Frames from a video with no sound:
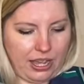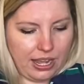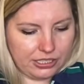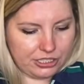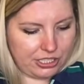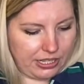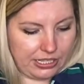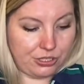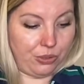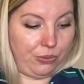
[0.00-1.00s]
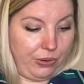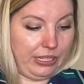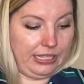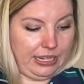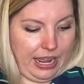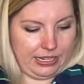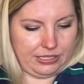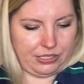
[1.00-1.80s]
Colors on this are really nice.